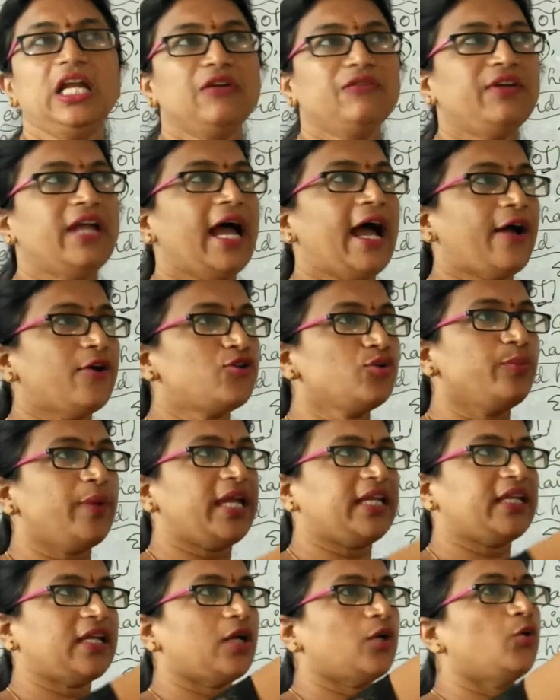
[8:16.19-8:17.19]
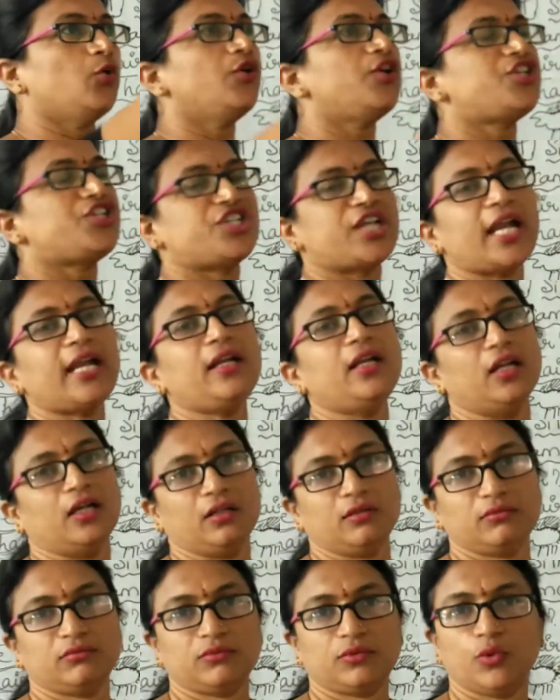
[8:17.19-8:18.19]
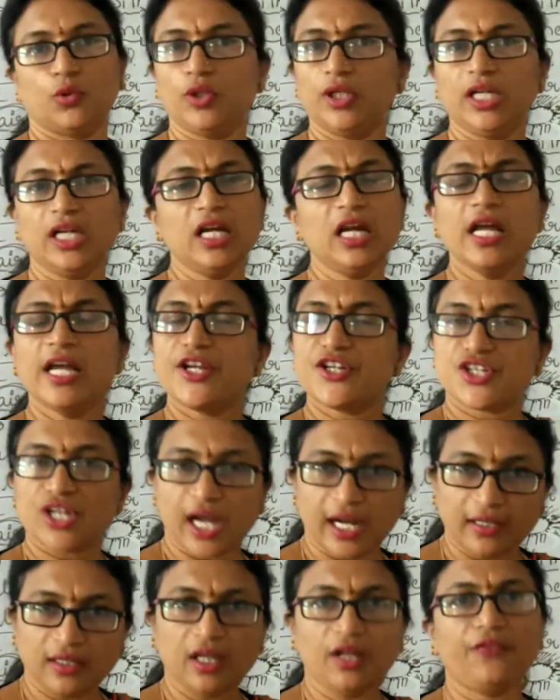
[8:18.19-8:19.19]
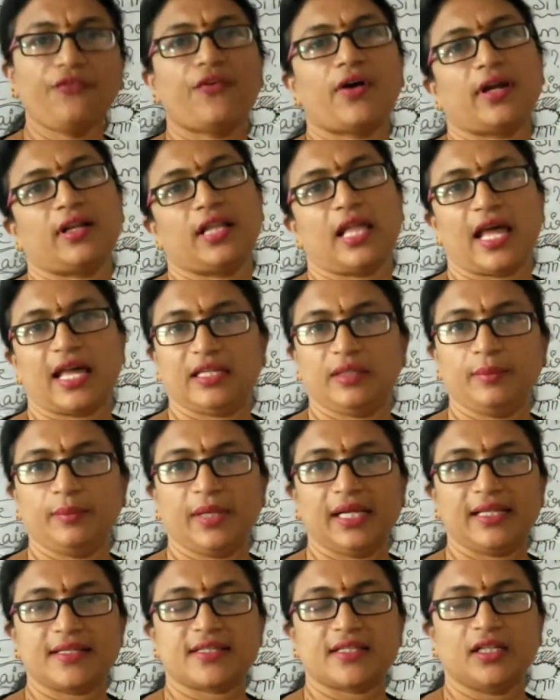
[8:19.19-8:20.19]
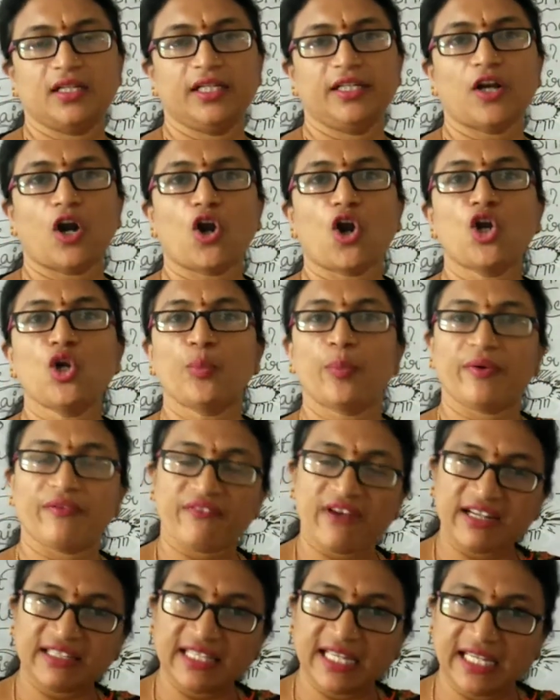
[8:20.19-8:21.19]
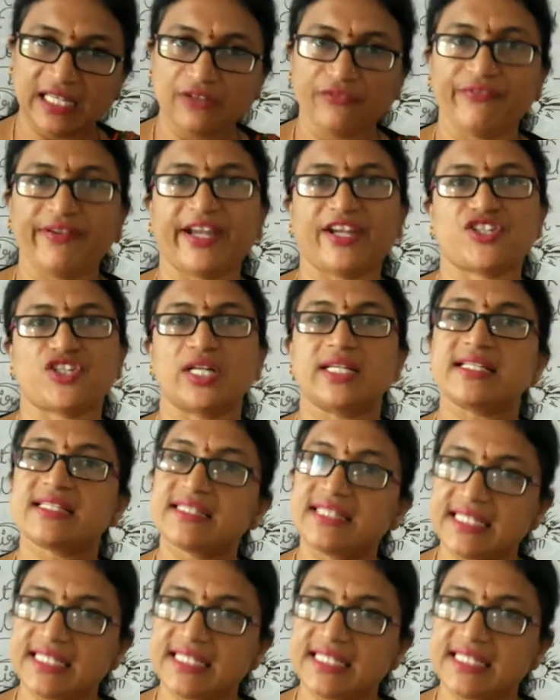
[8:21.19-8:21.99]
we have to make a good shelter for the animals in order to prevent the infections,